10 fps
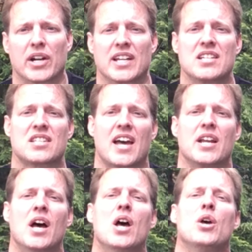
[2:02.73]
He said,
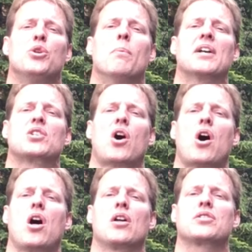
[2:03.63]
you must
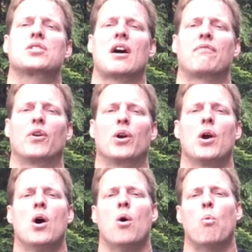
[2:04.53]
all suffer
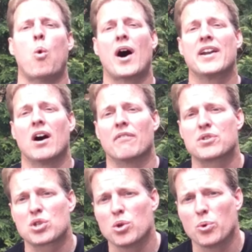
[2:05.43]
one of
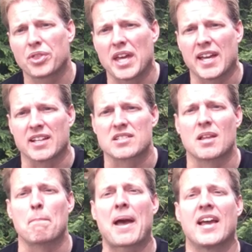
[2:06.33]
2 things, the
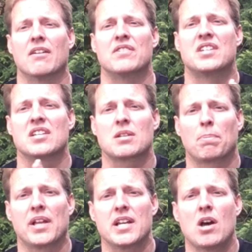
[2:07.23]
pain of
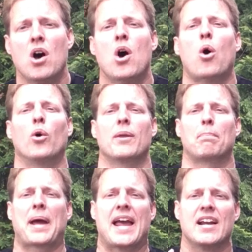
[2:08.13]
discipline or the
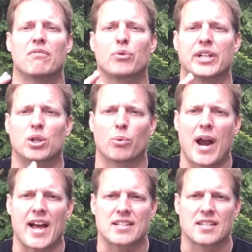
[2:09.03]
pain of
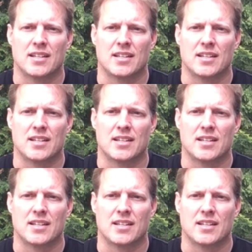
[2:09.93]
regret.